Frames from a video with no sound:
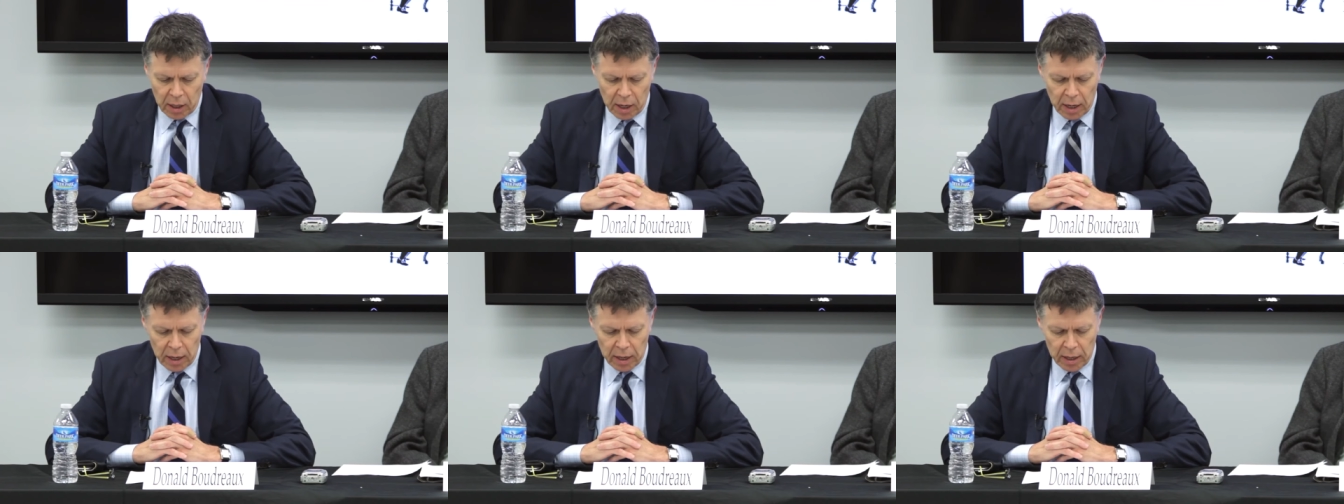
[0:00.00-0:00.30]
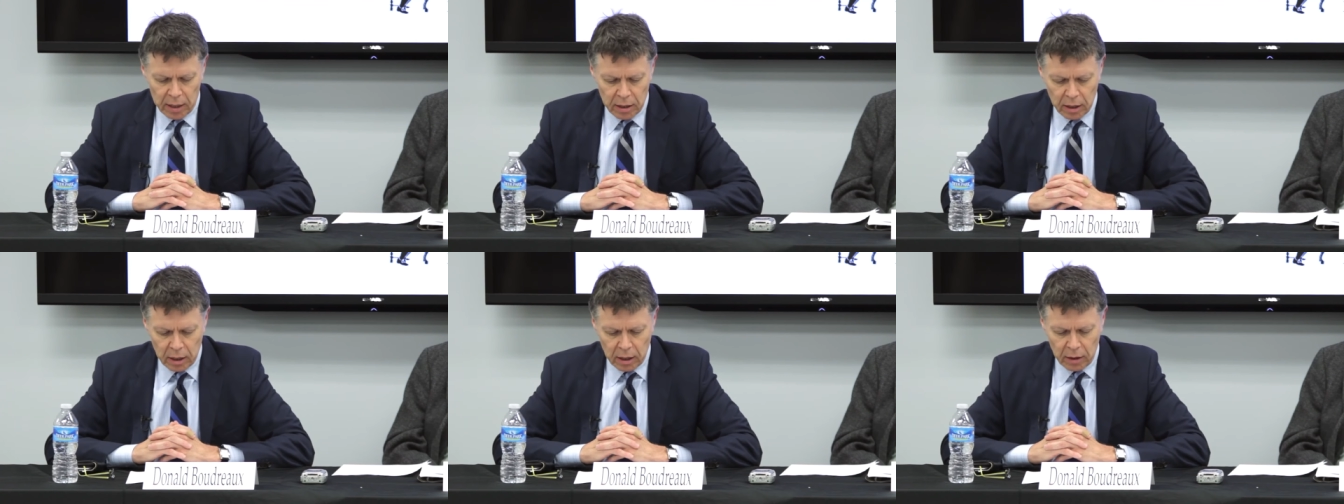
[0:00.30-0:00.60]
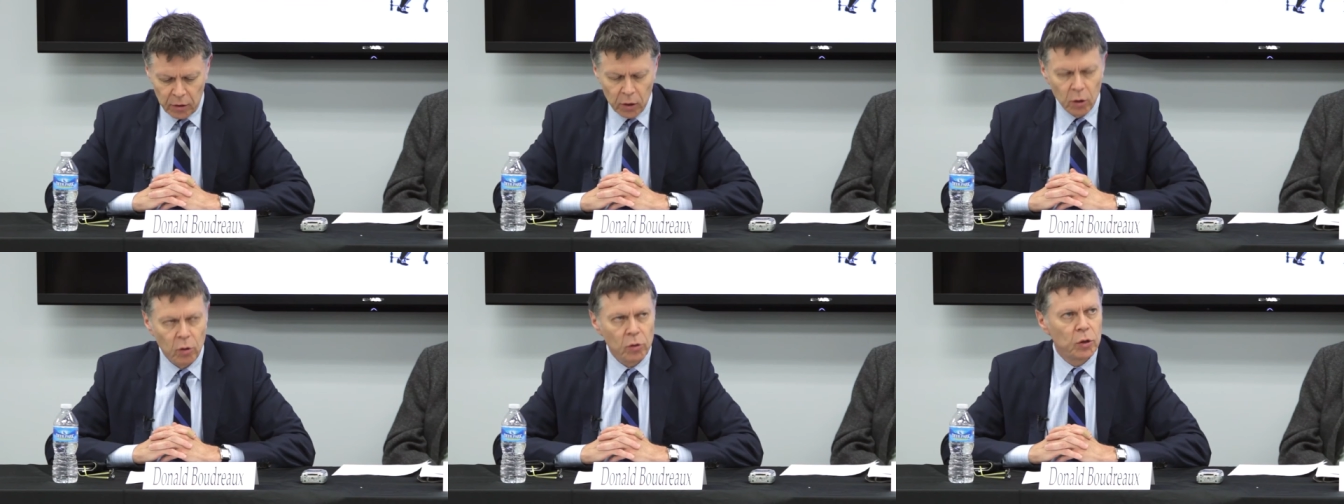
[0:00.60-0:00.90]
and
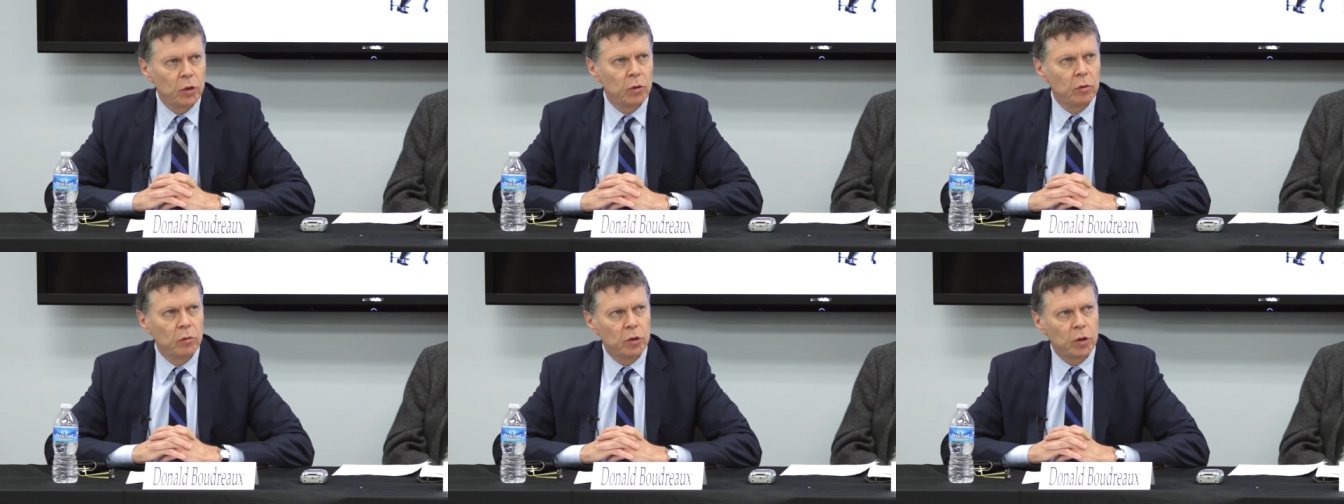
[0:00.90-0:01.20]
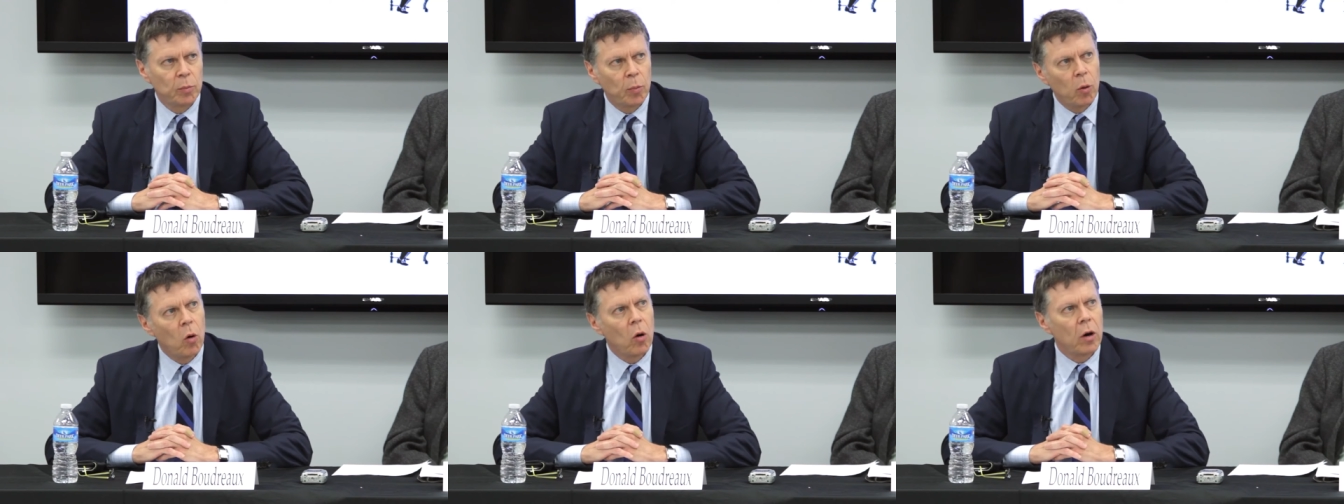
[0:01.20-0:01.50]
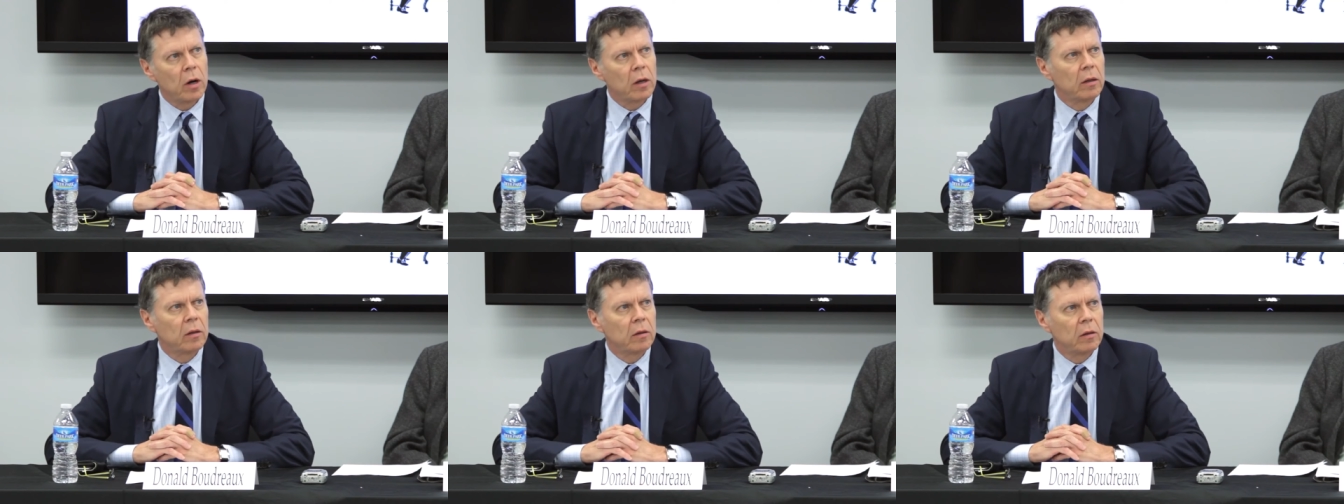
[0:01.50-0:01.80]
uh, those who
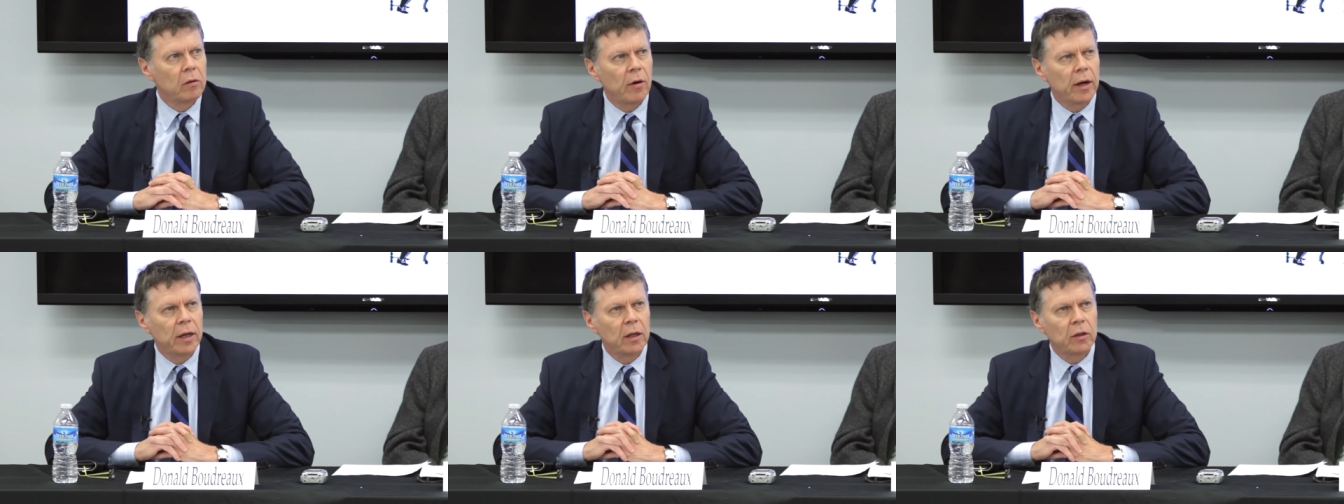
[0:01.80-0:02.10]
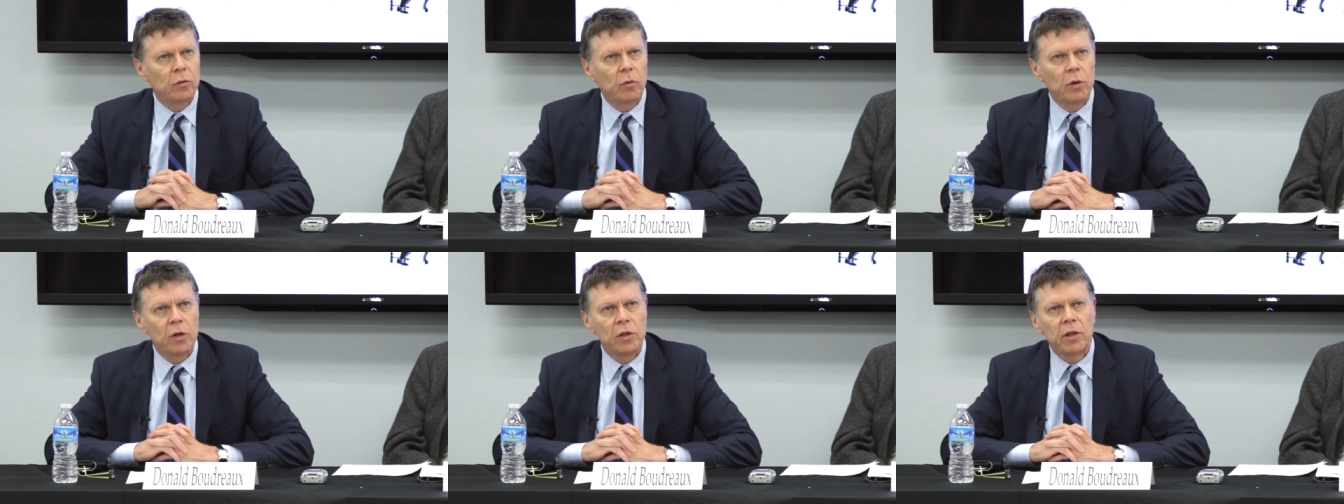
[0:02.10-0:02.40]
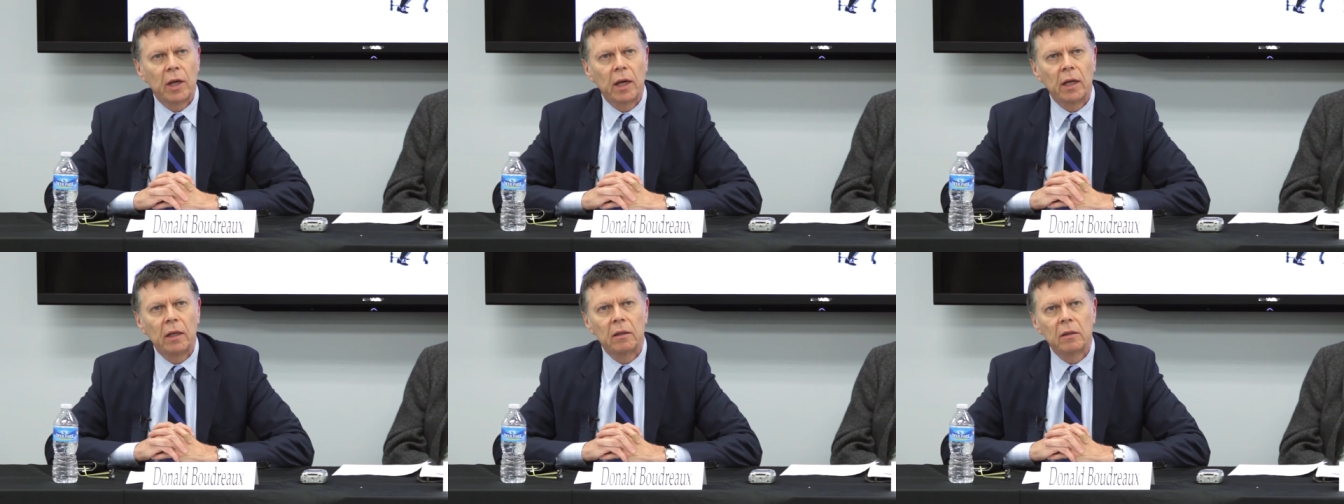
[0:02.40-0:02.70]
support the regulatory
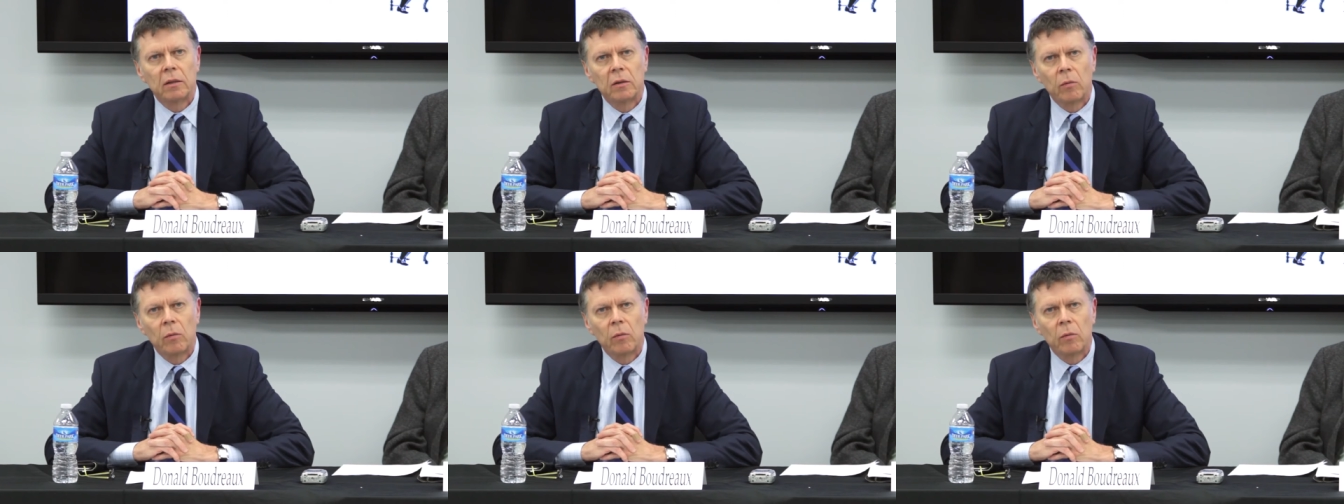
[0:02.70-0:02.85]
state